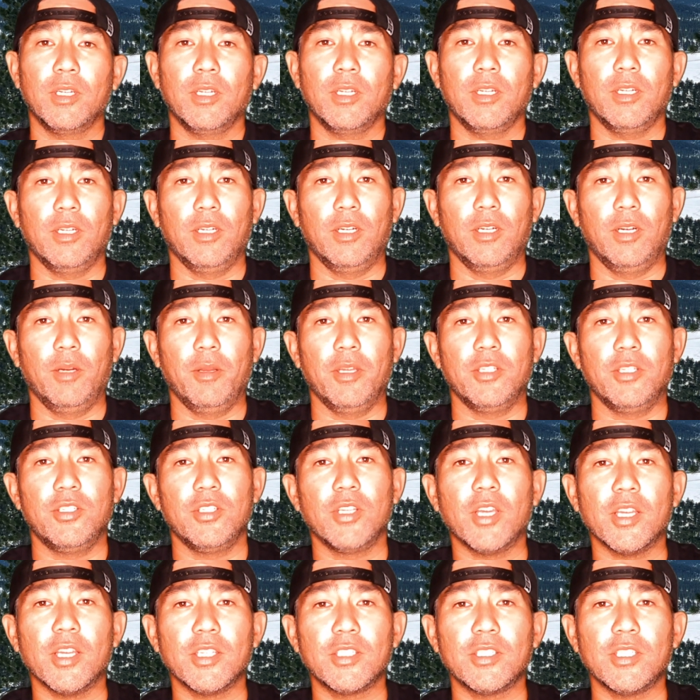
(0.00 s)
As you
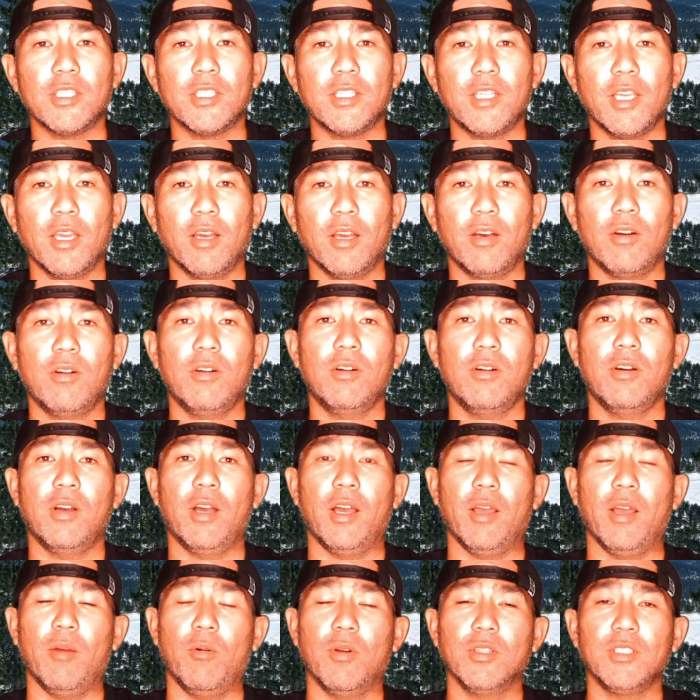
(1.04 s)
guys can tell, I
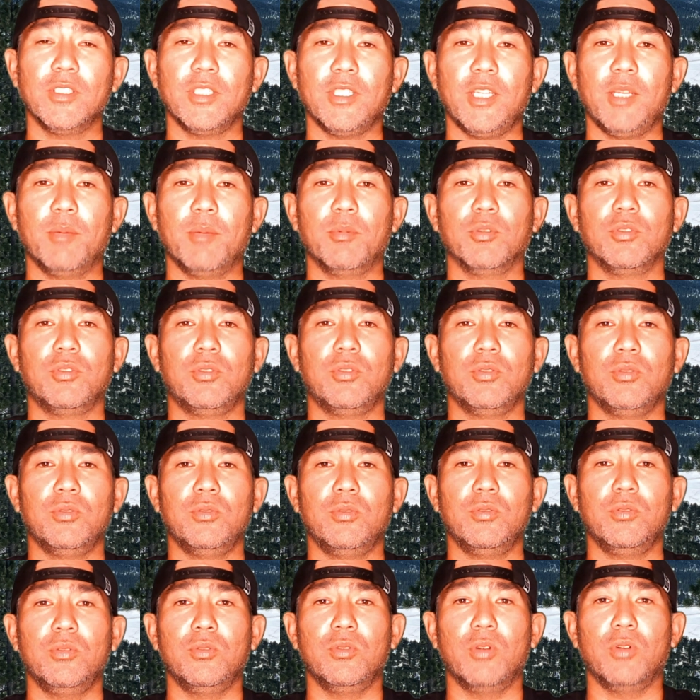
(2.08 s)
wasn't able
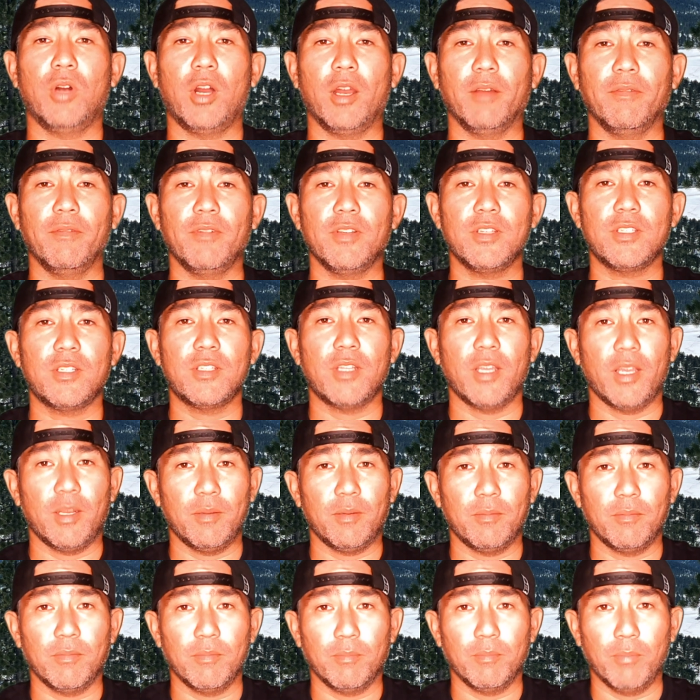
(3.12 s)
to harvest that
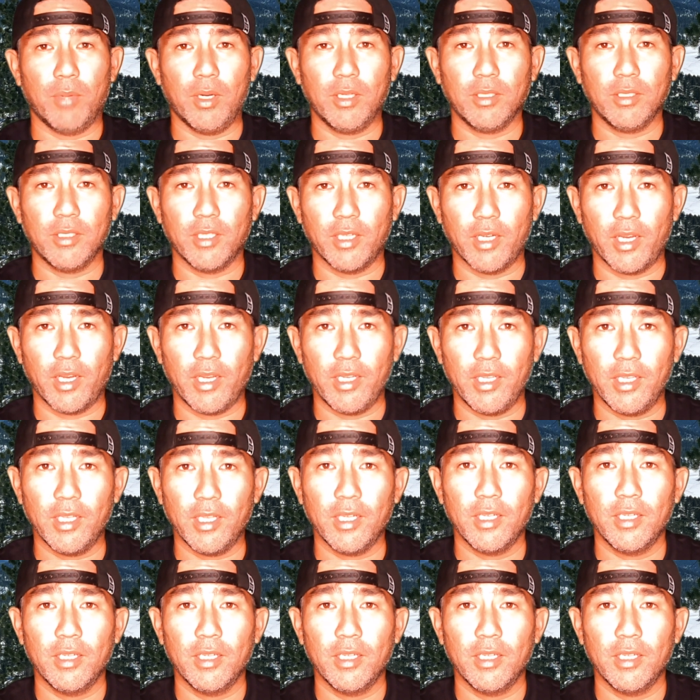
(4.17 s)
buck that I hit.